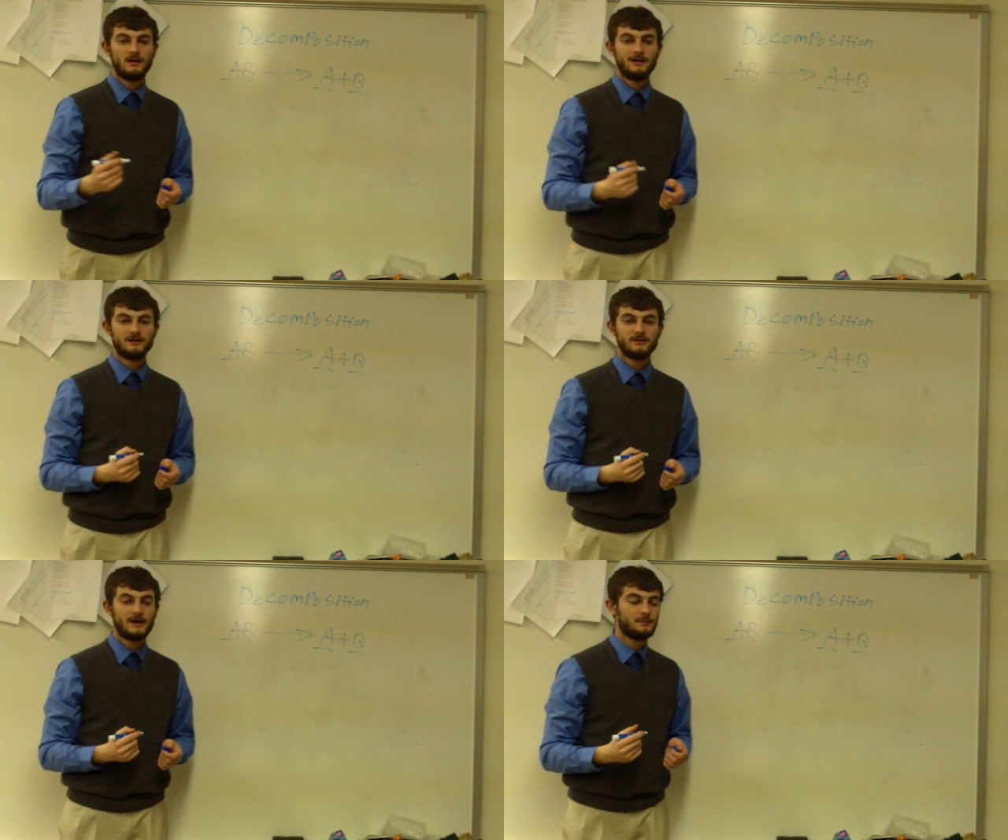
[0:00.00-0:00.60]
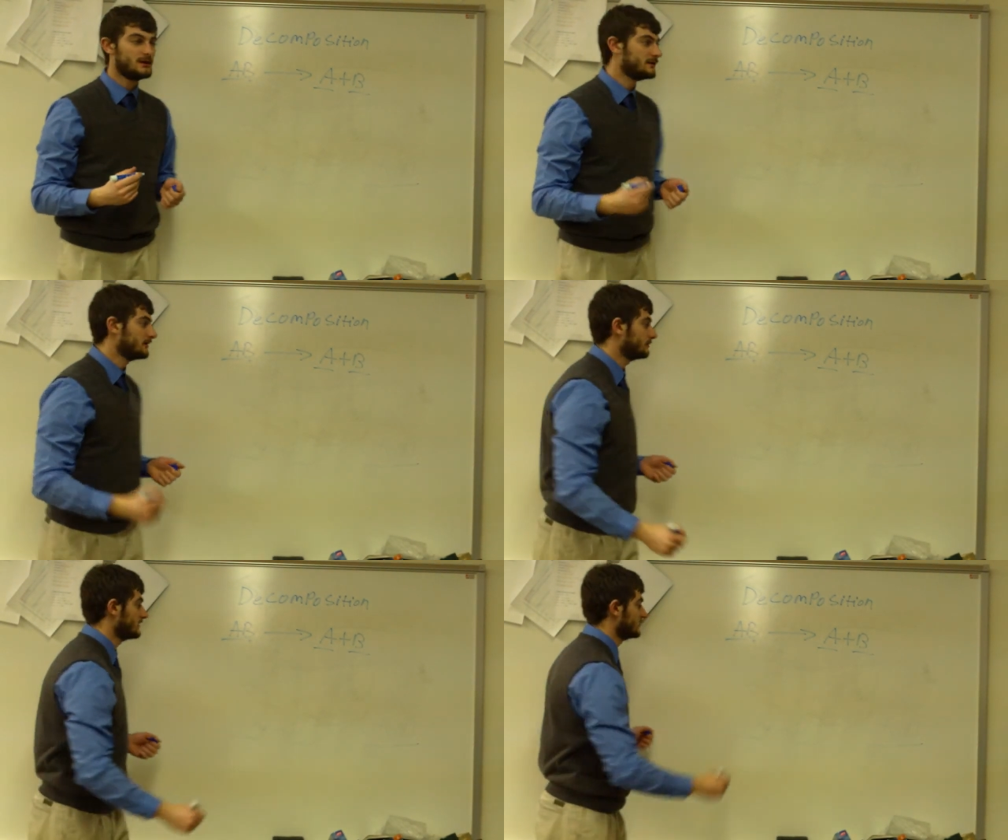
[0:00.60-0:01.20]
An example of
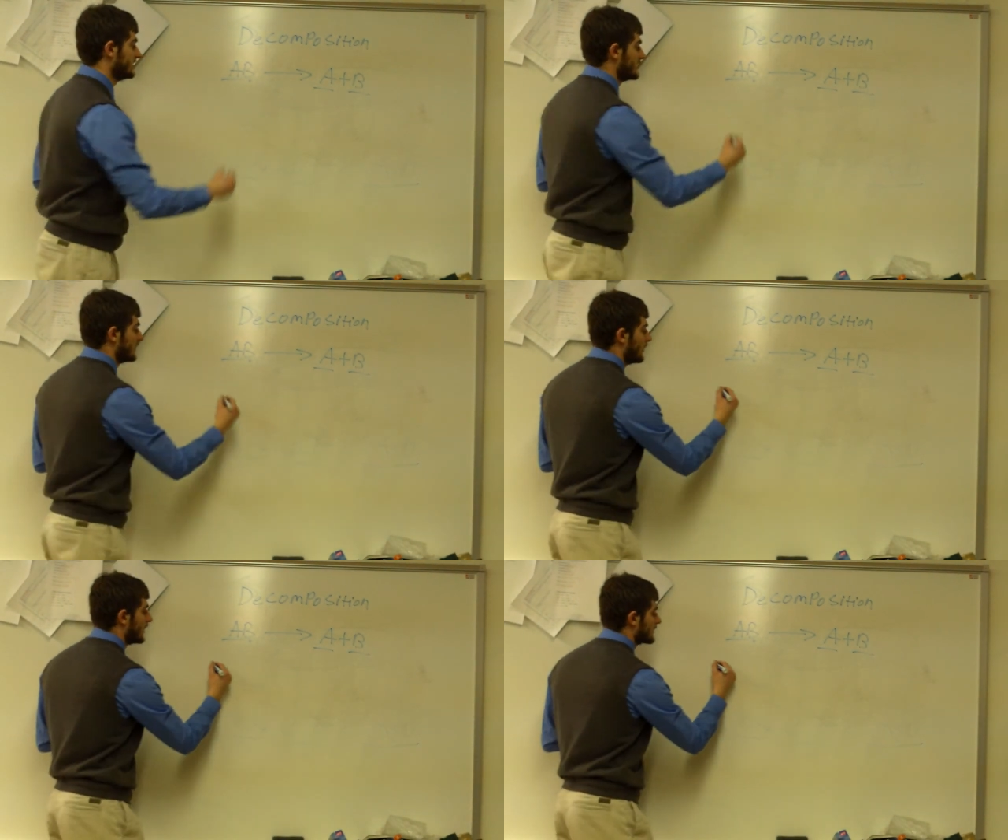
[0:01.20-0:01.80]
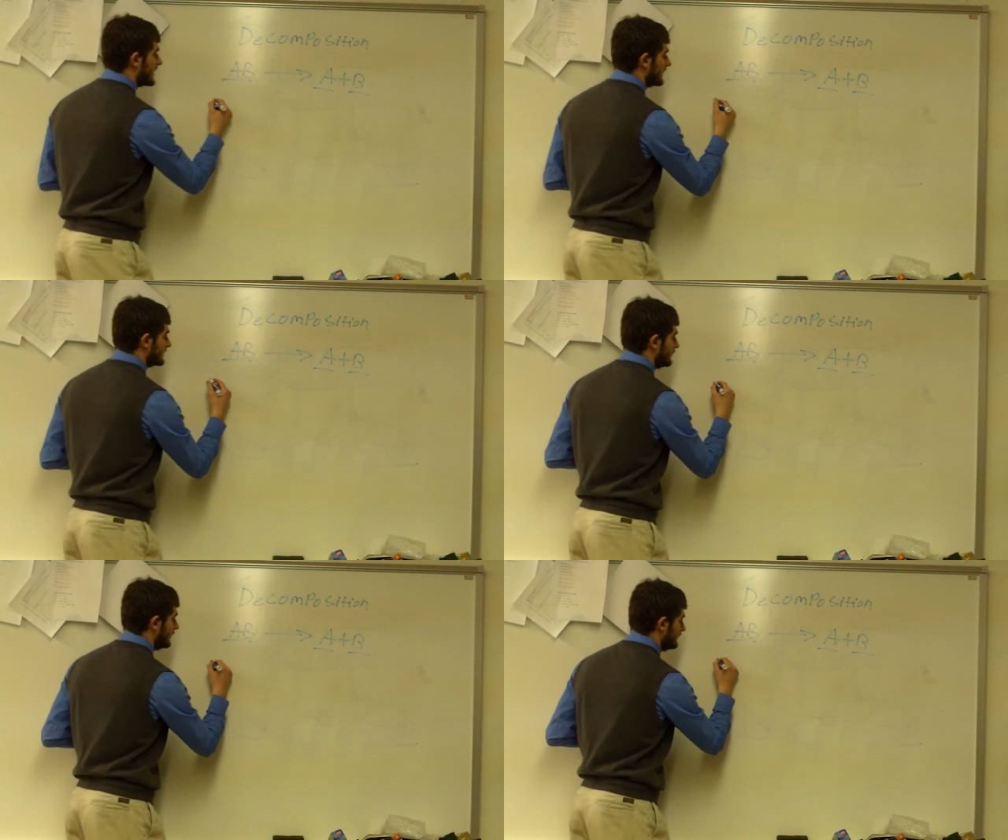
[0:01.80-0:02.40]
this: we can take a water
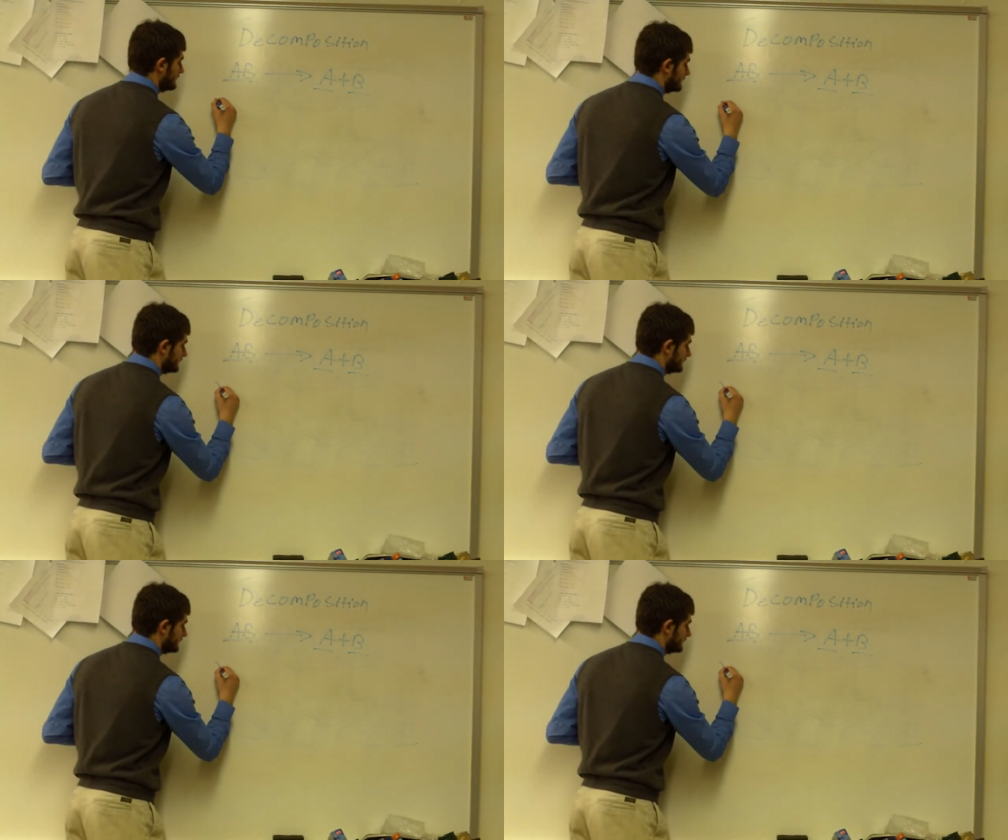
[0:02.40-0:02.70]
molecule